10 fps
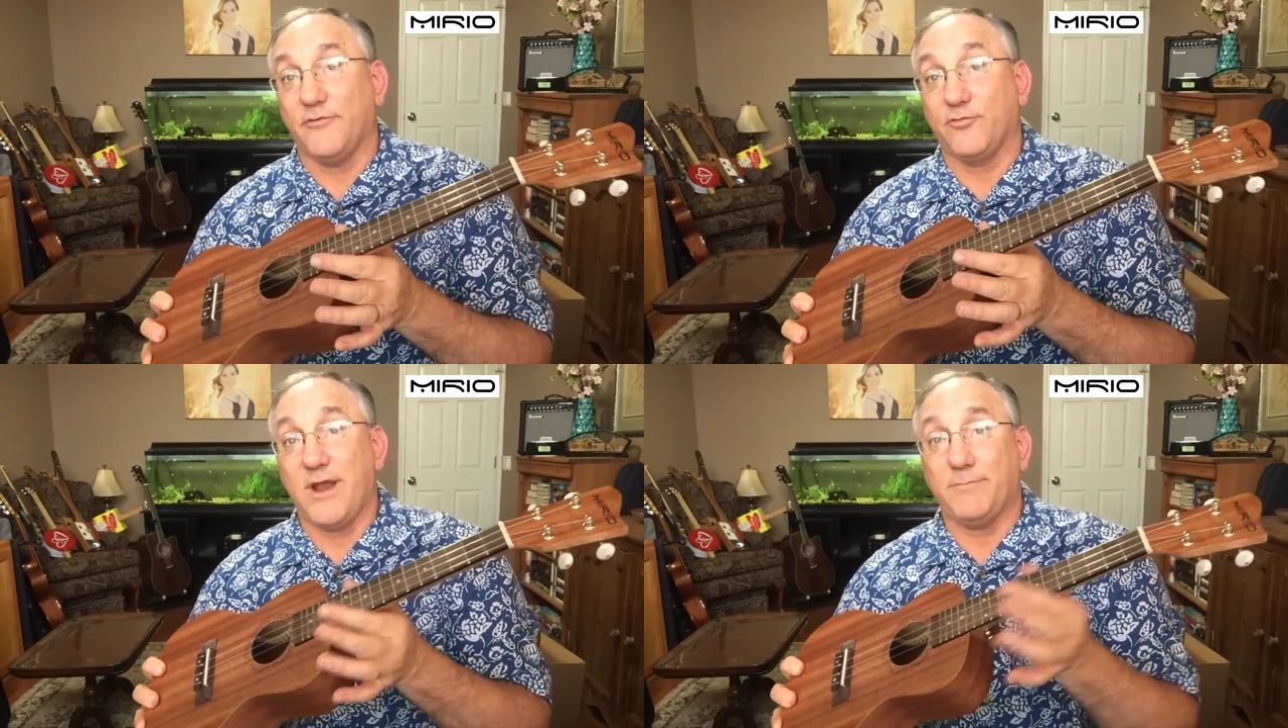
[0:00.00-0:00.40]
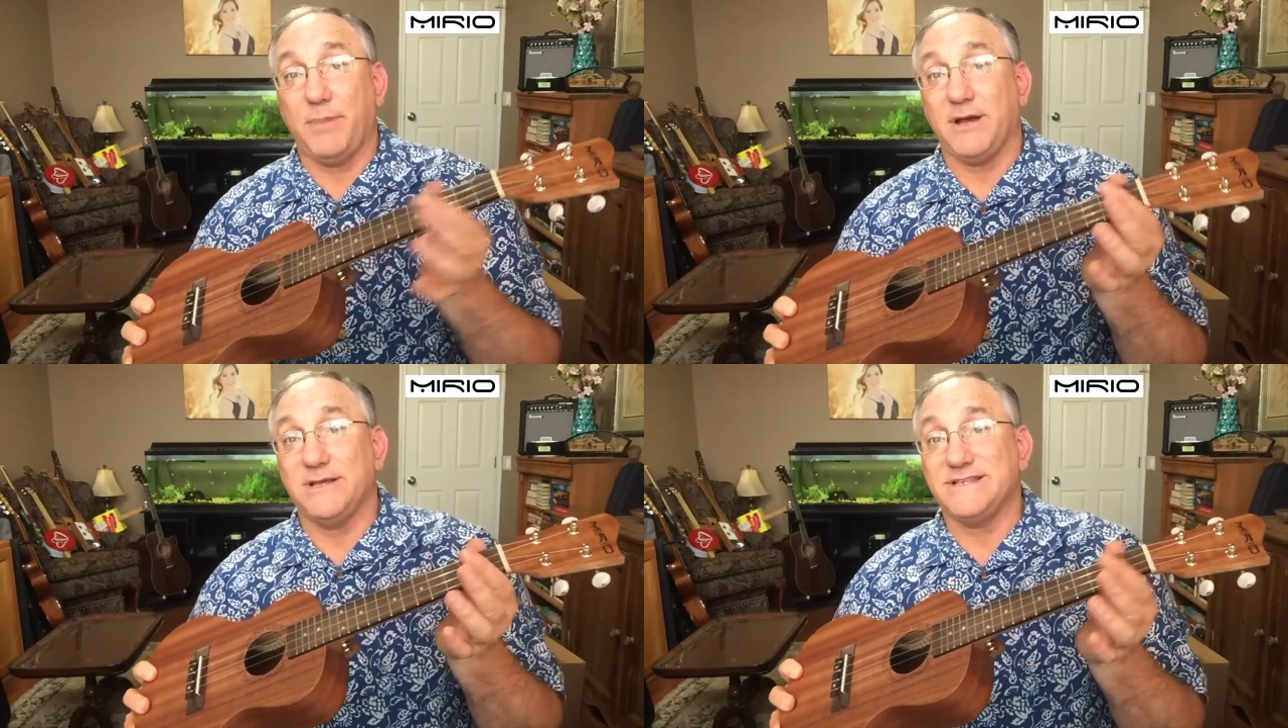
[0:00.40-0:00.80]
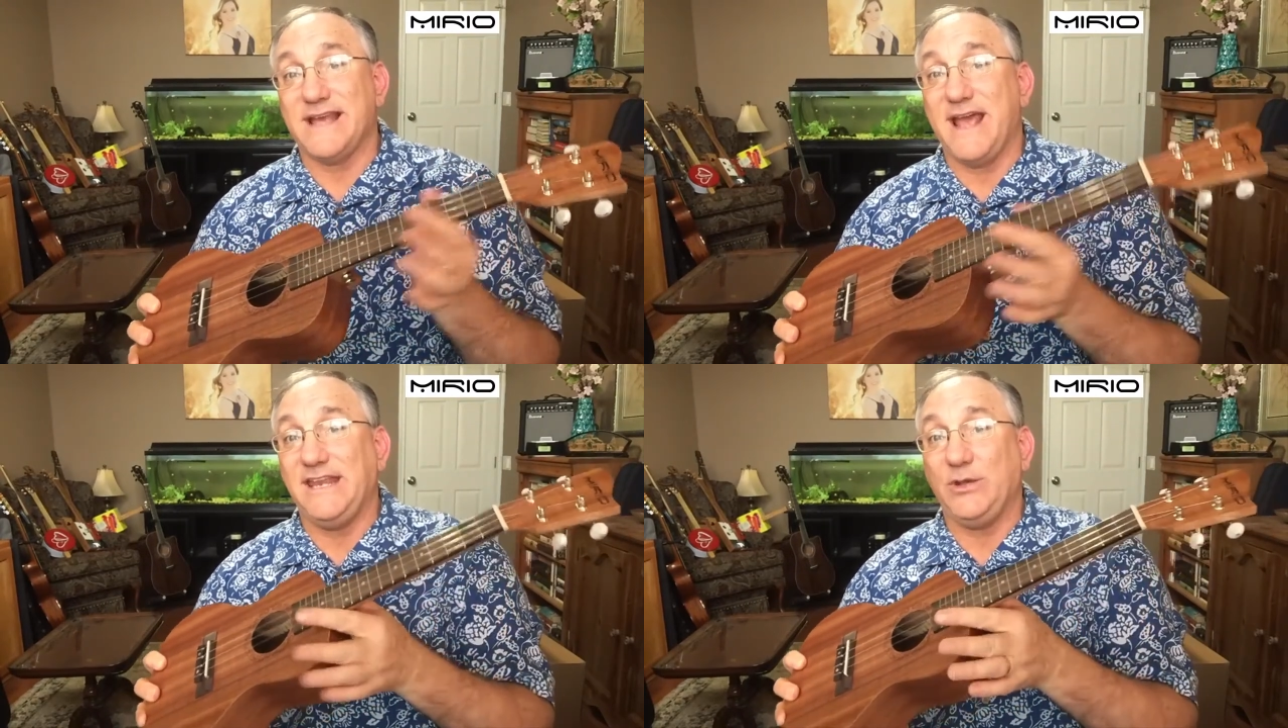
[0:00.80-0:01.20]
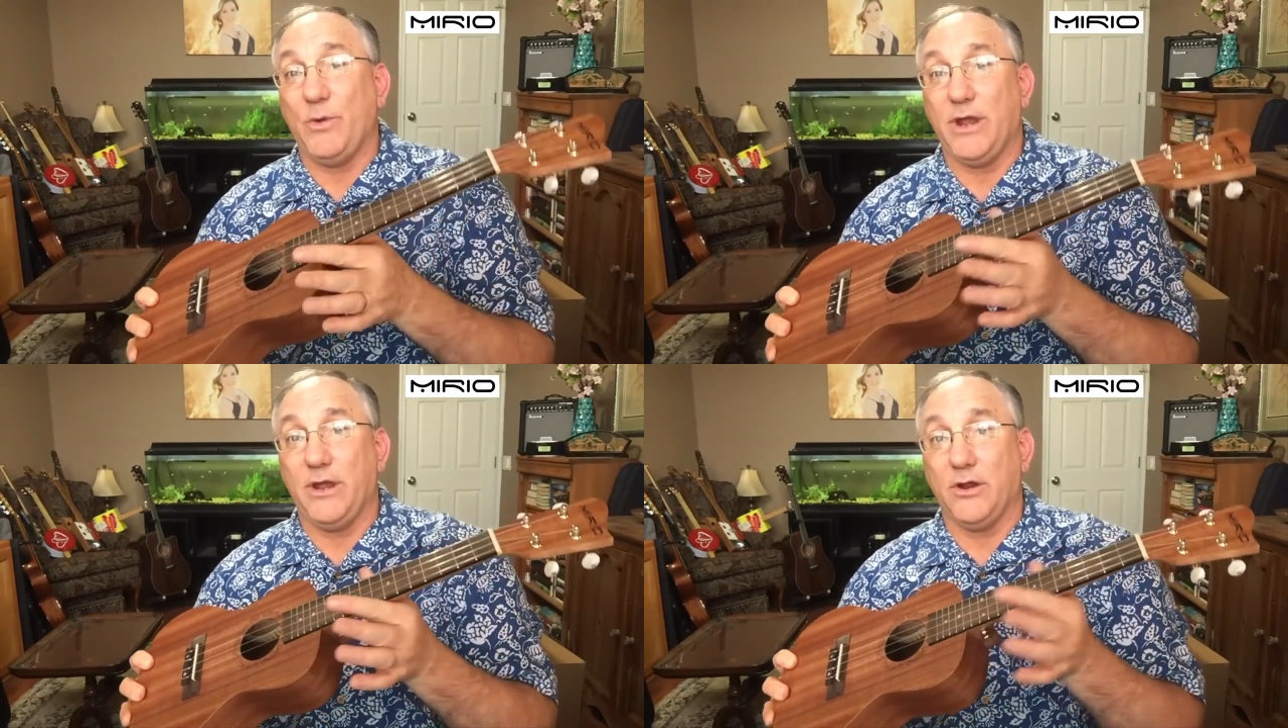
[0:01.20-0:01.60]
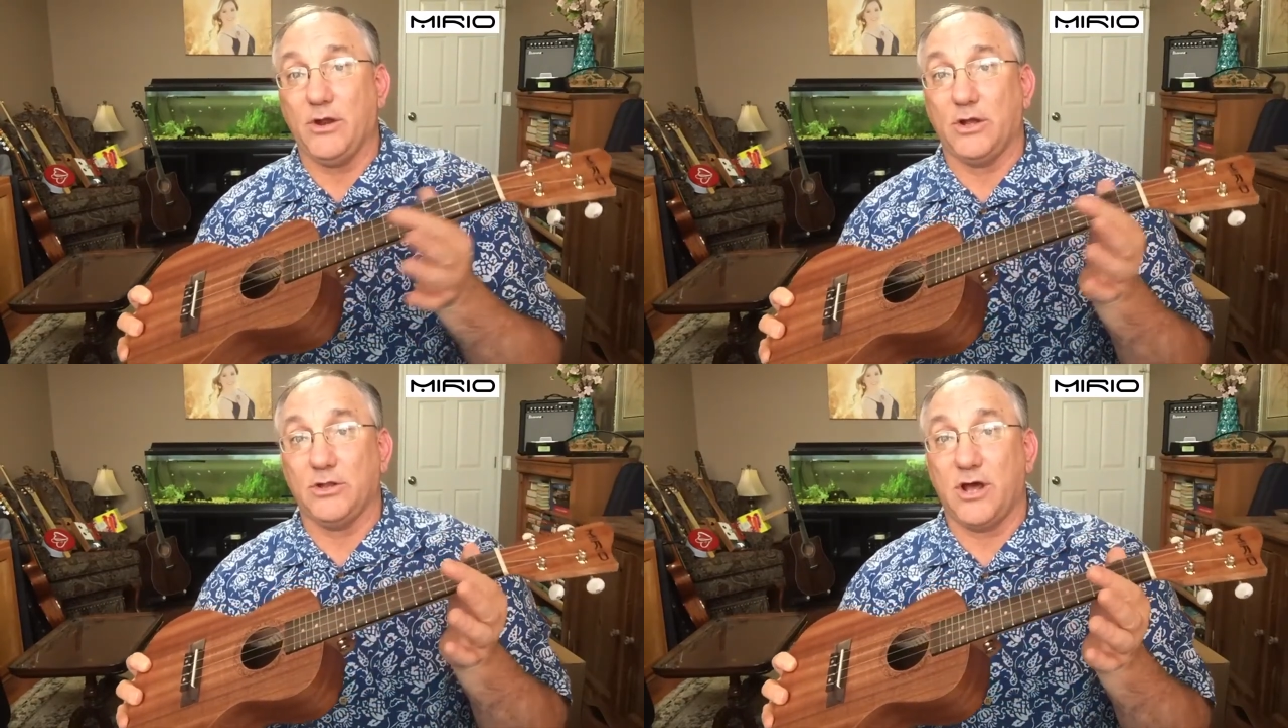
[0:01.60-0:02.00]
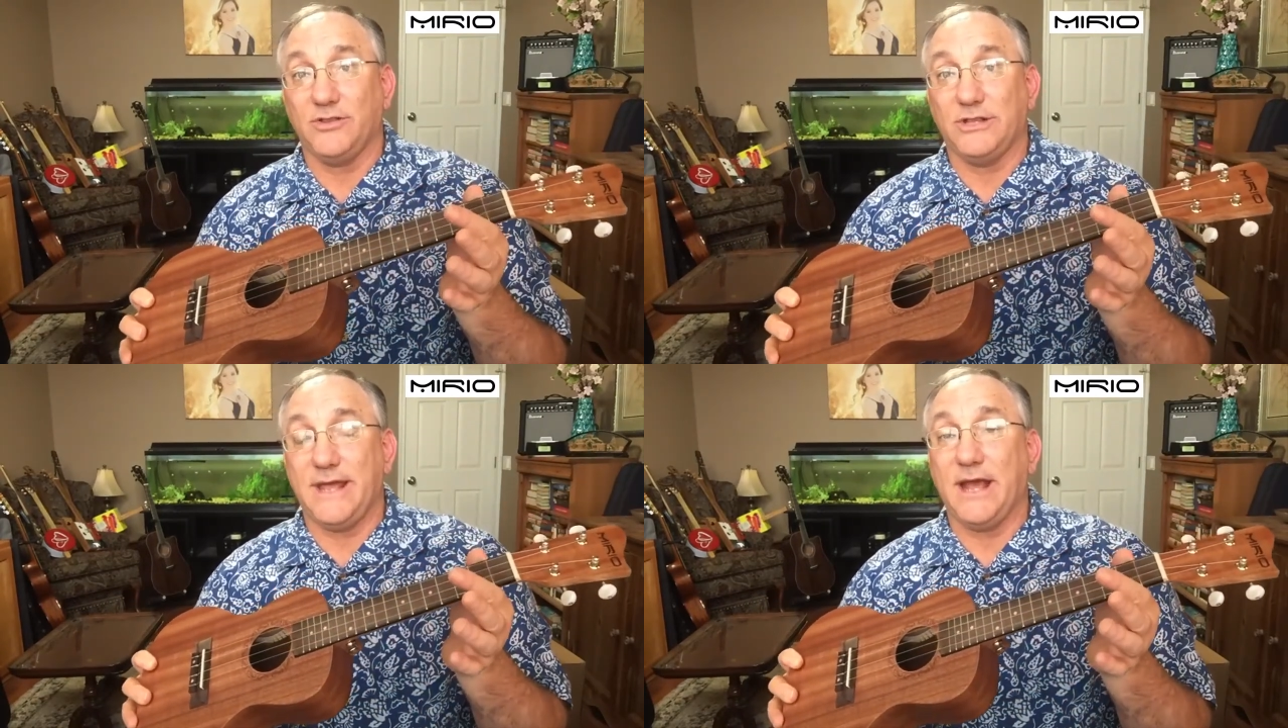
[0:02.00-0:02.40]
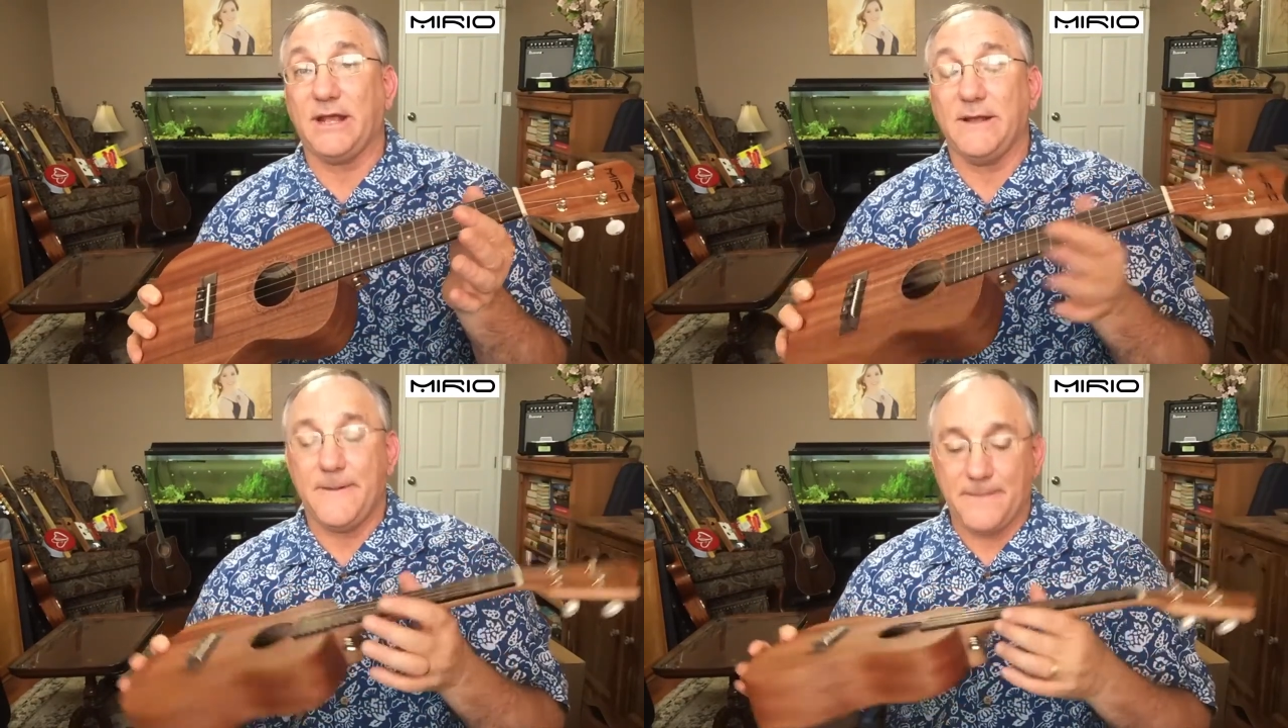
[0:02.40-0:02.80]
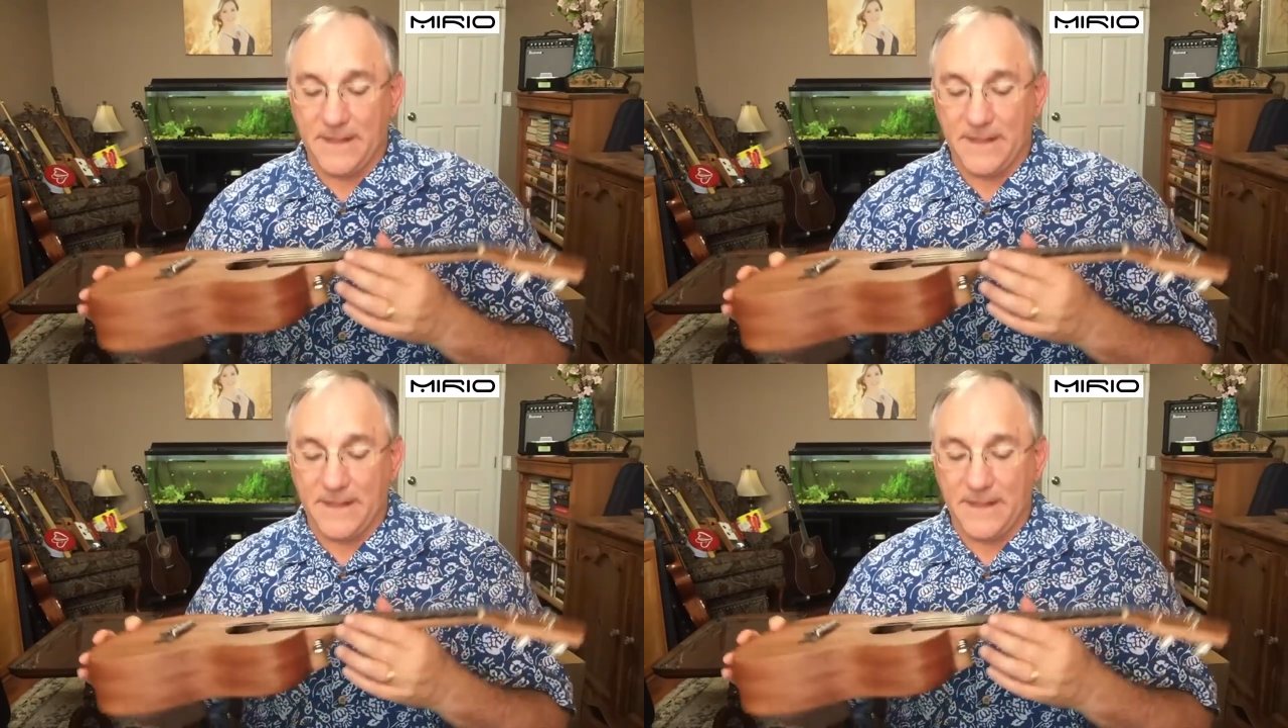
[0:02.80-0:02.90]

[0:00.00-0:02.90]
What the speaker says: fret buzz anywhere along the neck.